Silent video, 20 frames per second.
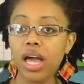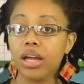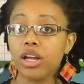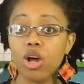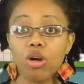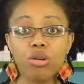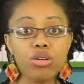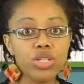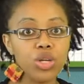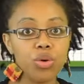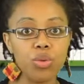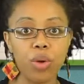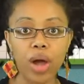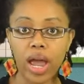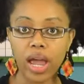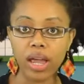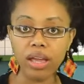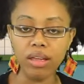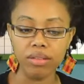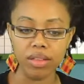goes
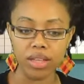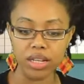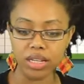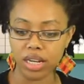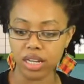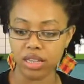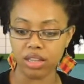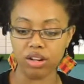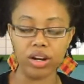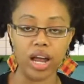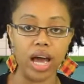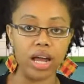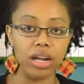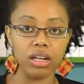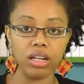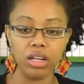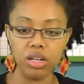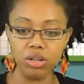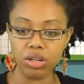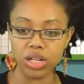away. It, they're not
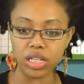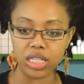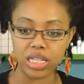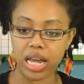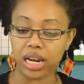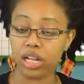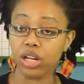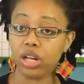included. It's not